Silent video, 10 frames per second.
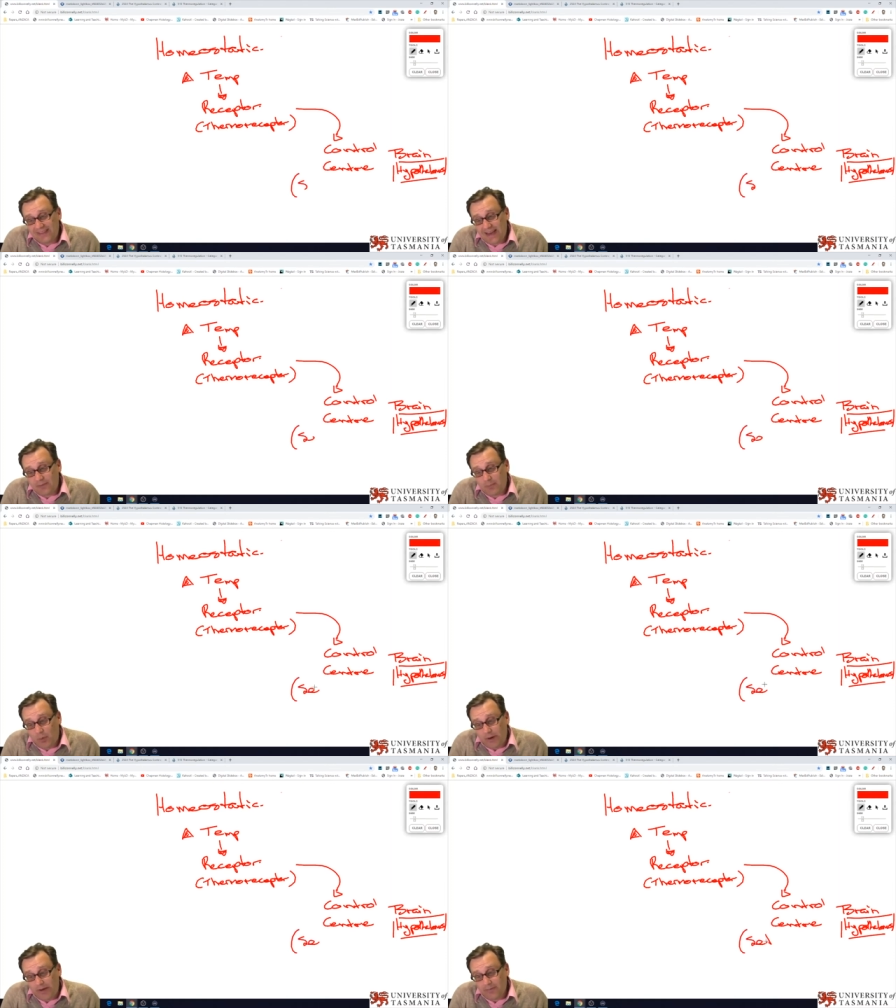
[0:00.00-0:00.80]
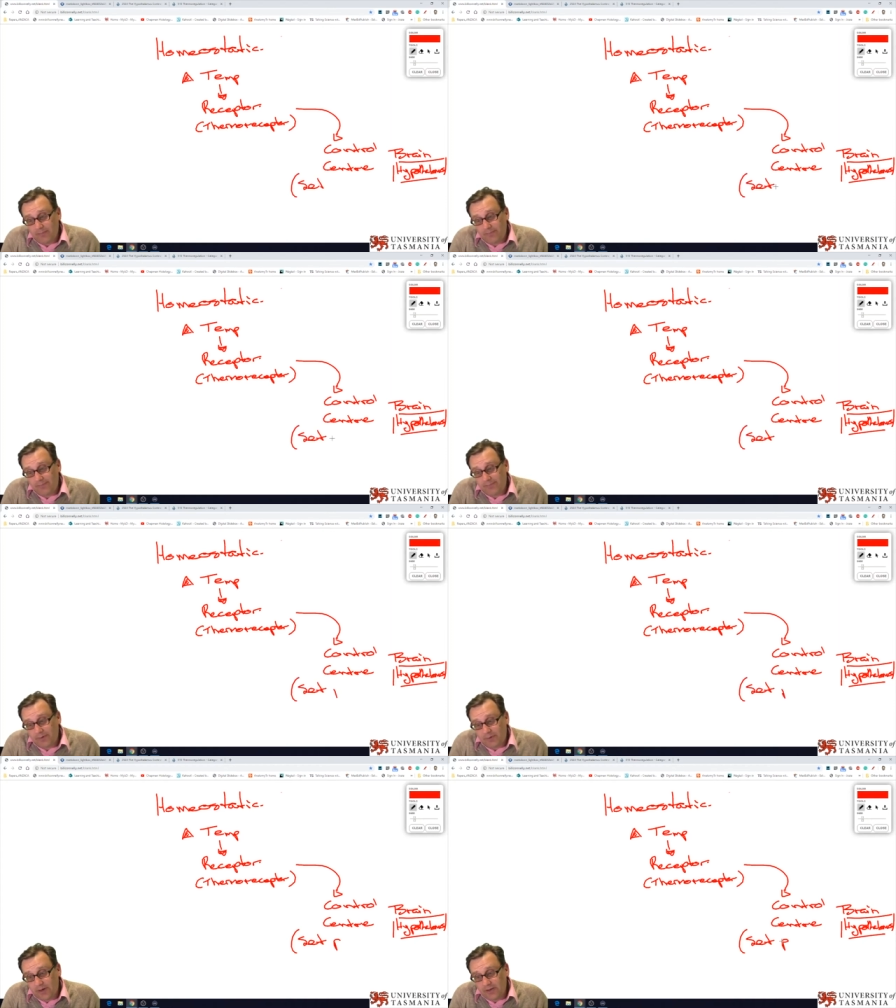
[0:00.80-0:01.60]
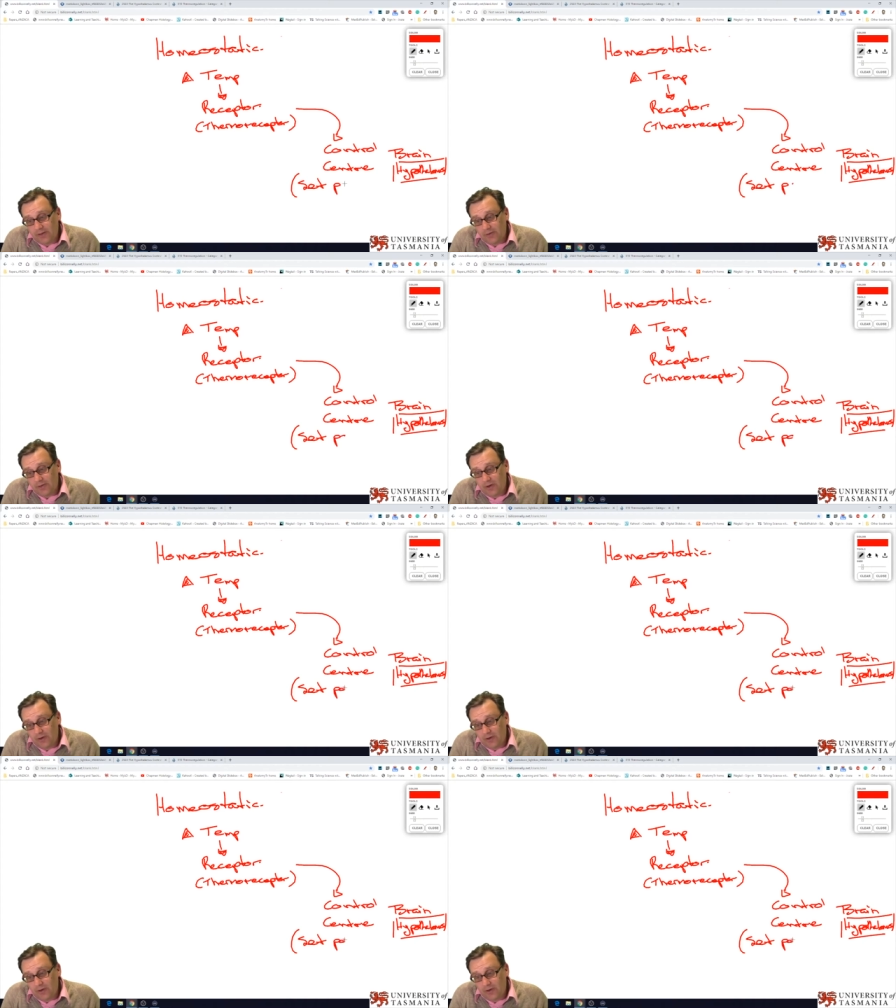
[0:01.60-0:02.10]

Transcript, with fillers: set point, right?